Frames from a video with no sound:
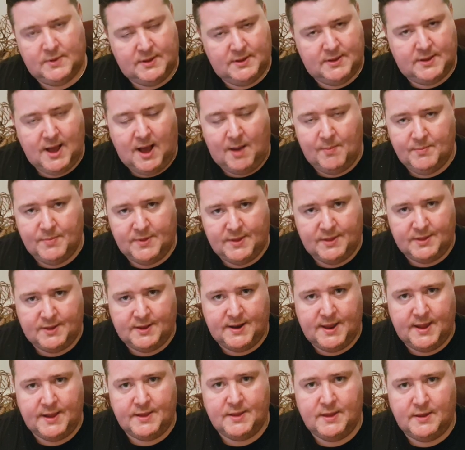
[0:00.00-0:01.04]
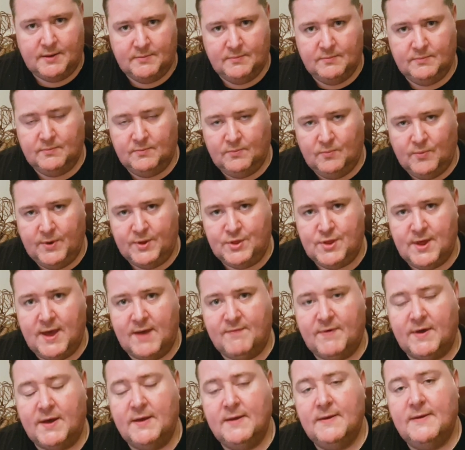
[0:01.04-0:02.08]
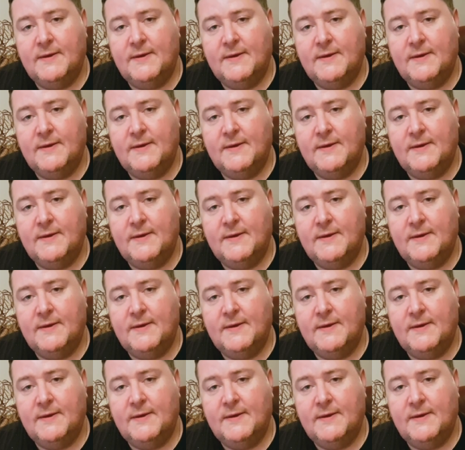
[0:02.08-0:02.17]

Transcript: come disconnected, whichever,